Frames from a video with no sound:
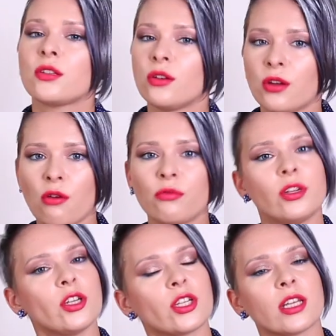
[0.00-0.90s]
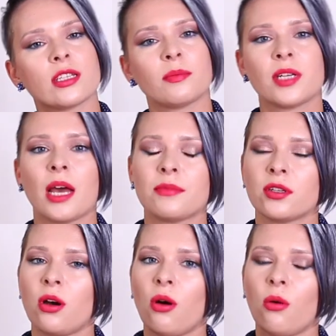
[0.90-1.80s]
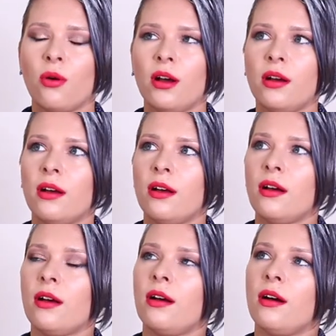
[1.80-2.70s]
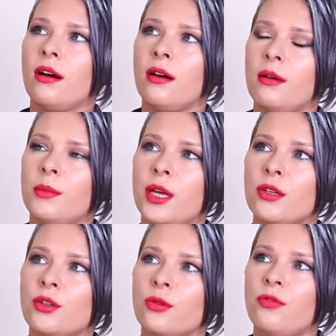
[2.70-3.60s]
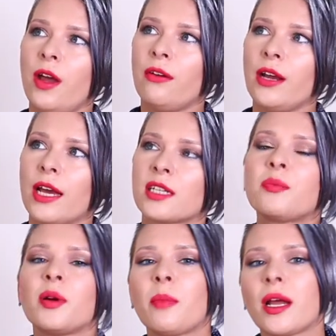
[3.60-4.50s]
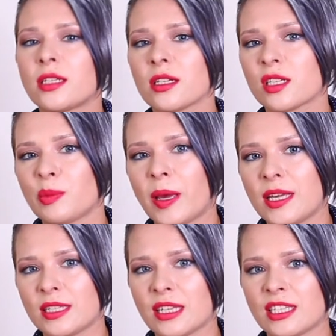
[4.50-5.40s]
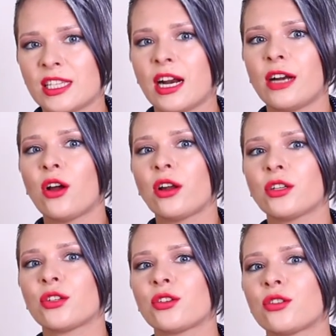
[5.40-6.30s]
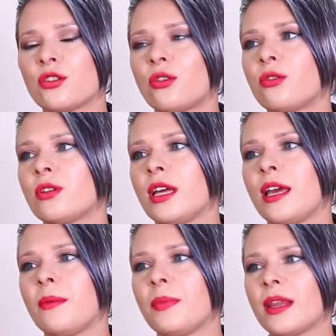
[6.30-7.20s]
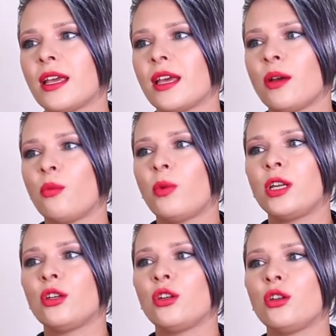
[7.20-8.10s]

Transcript: As you know, niche can sometimes go um, into very experimental spaces that are not necessarily when